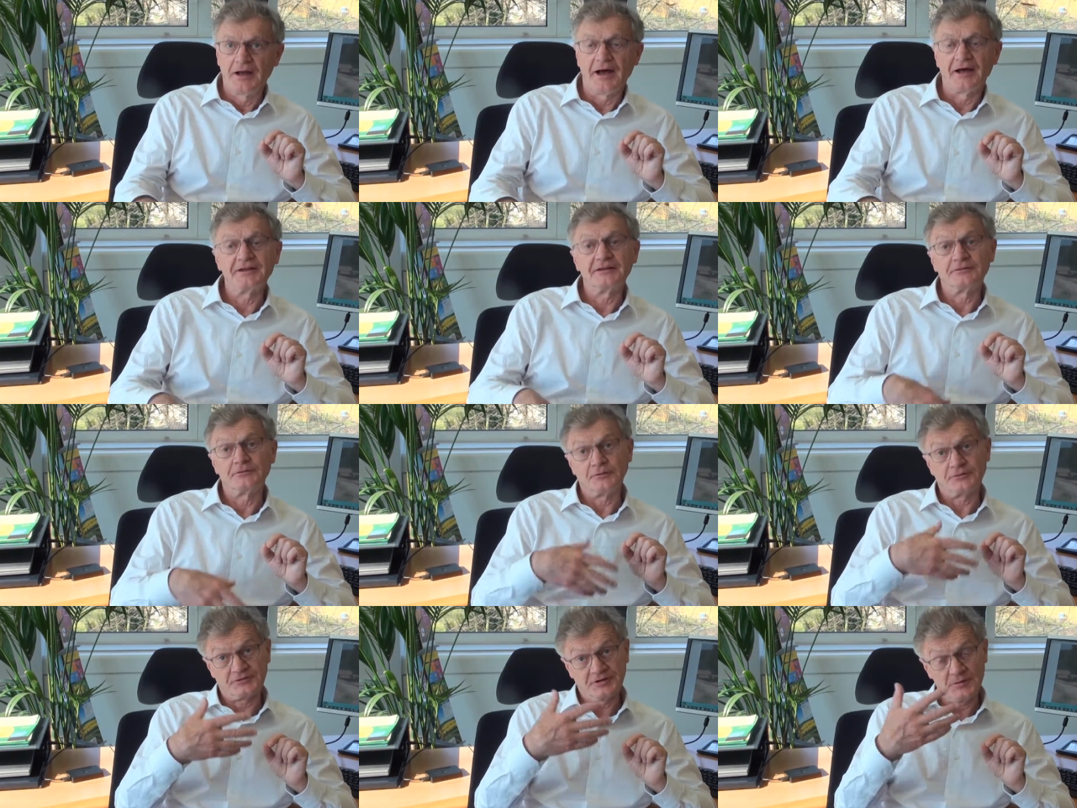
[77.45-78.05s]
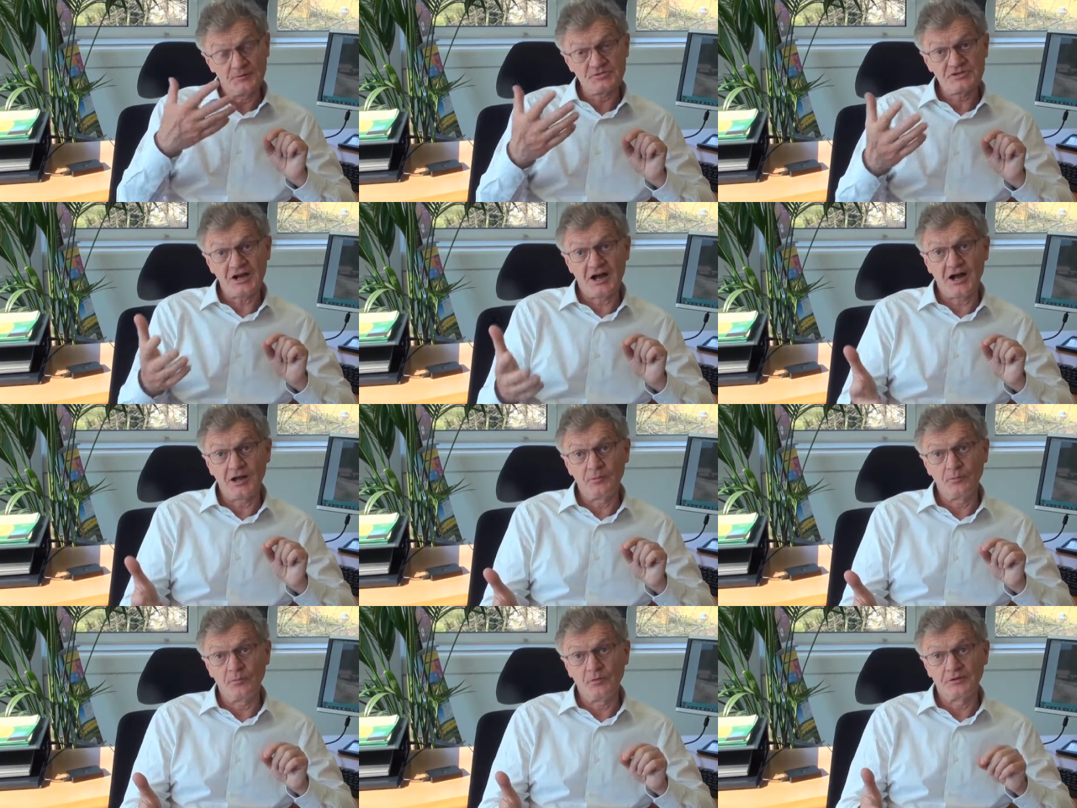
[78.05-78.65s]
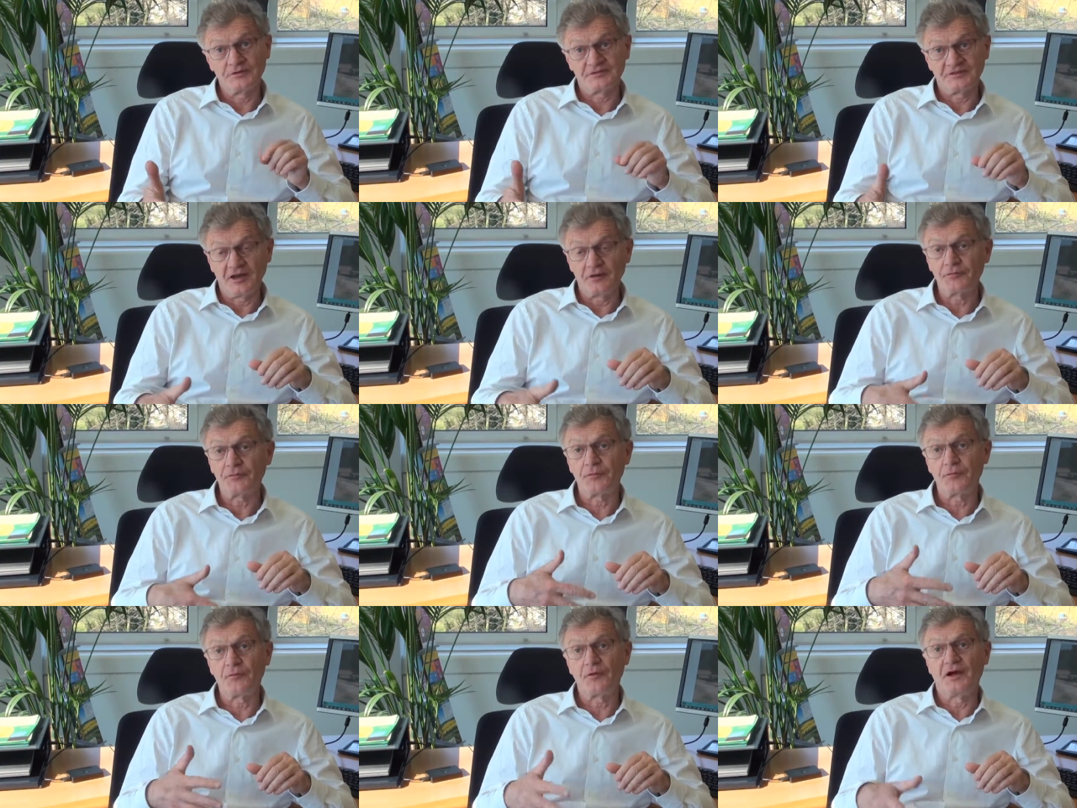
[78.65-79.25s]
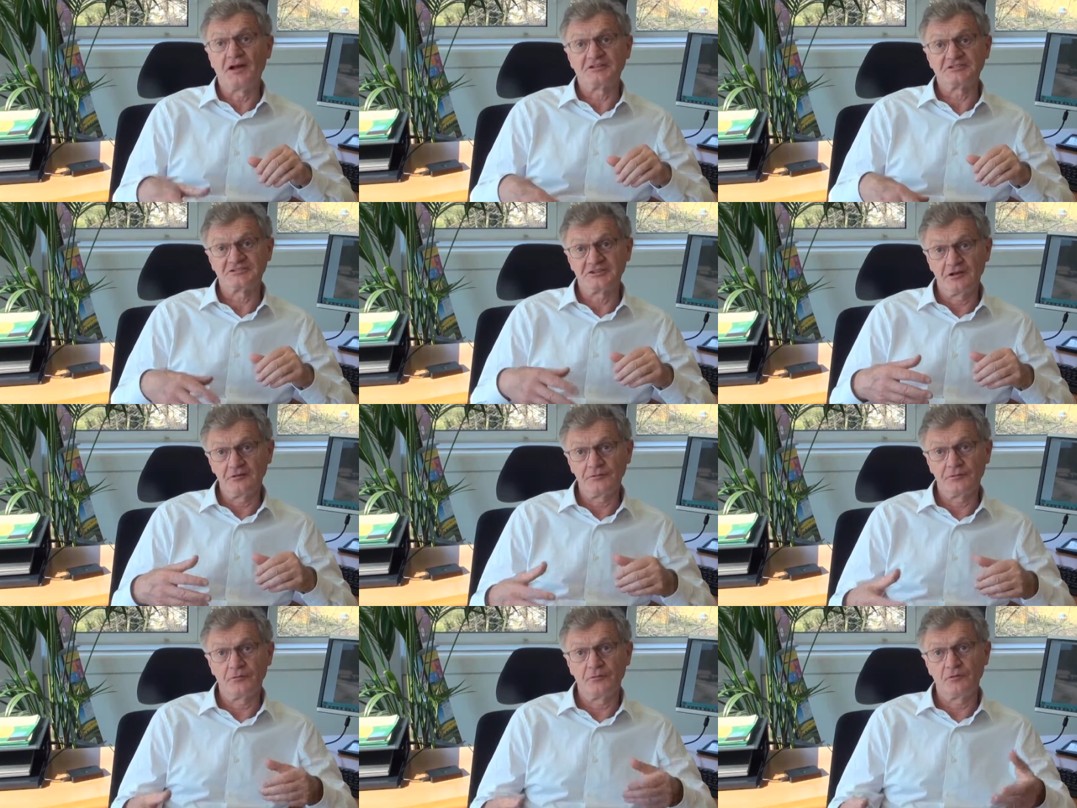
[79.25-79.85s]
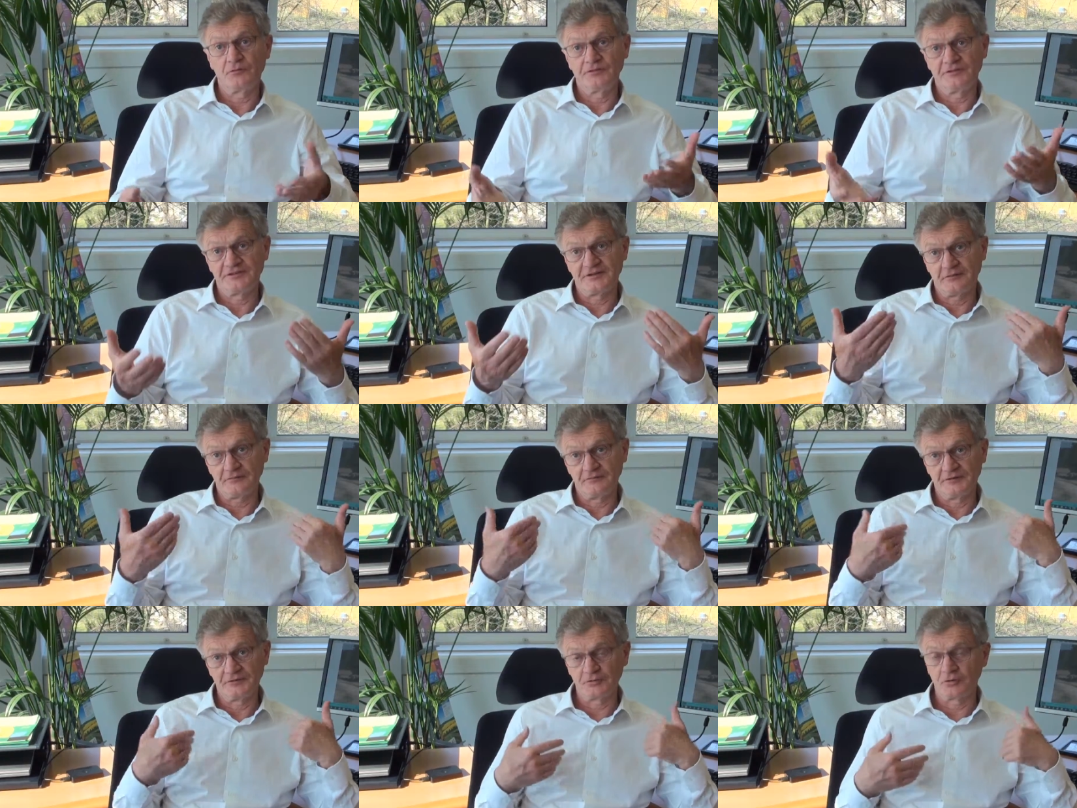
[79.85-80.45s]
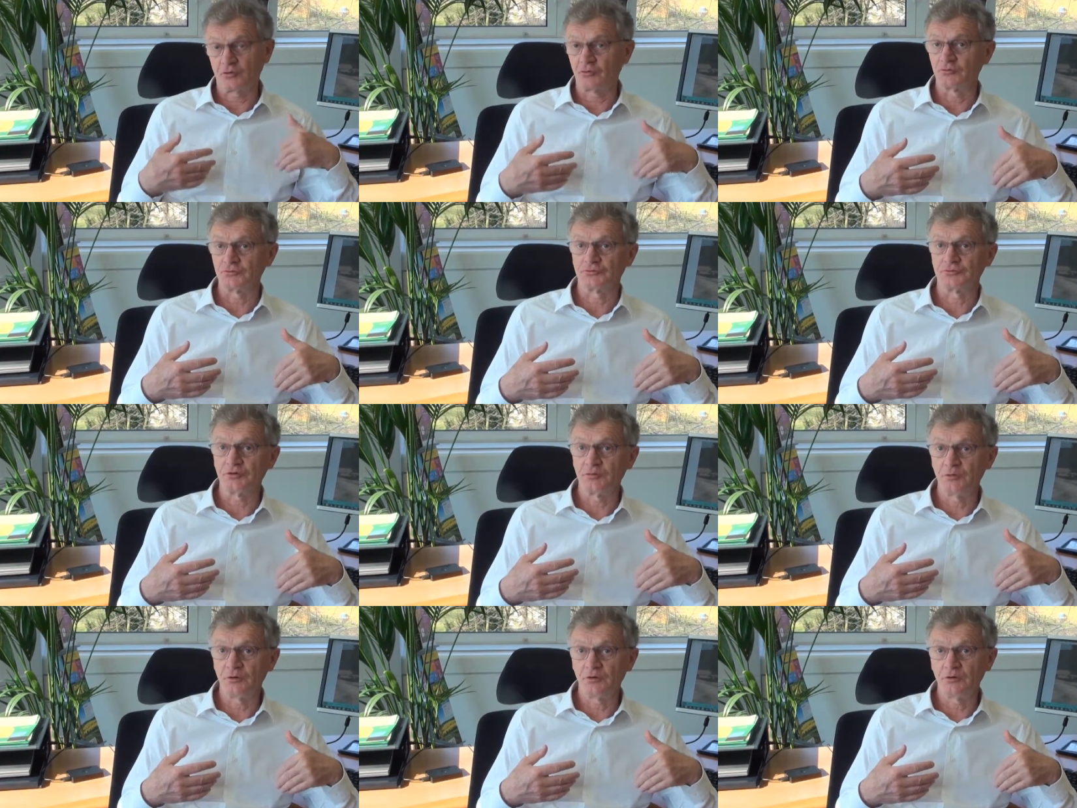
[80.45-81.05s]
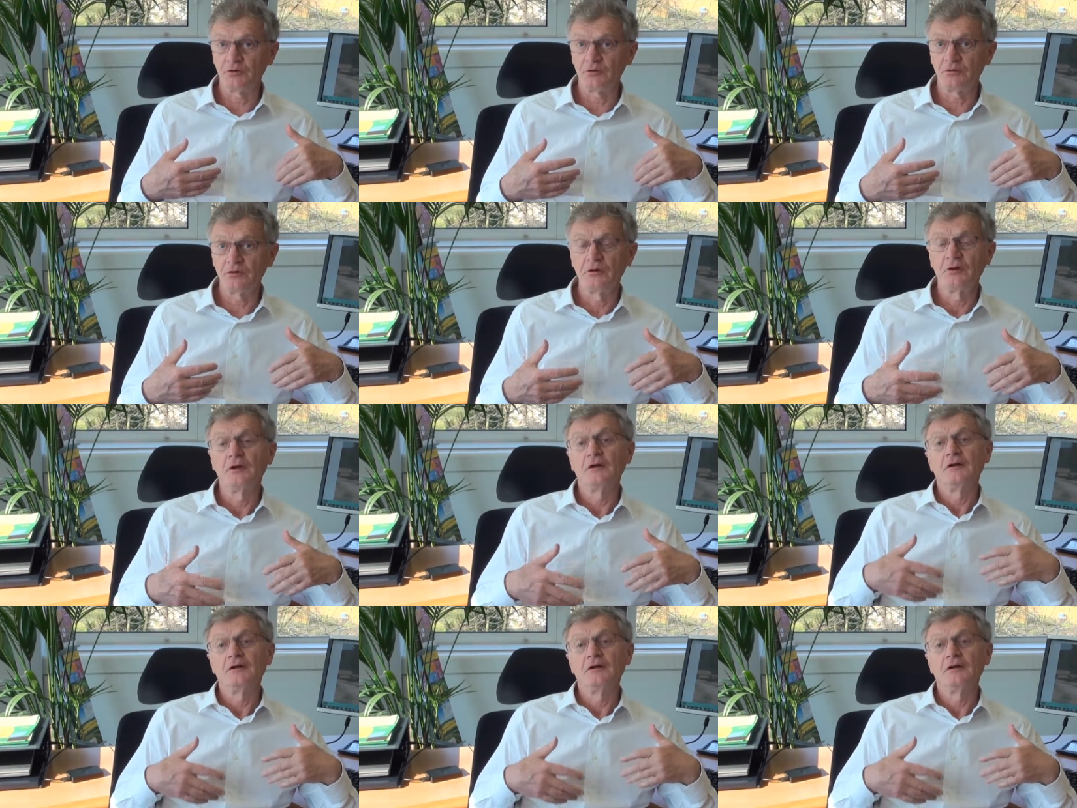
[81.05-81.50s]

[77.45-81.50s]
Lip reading: and at the same time safer and safer vis-à-vis the consumer,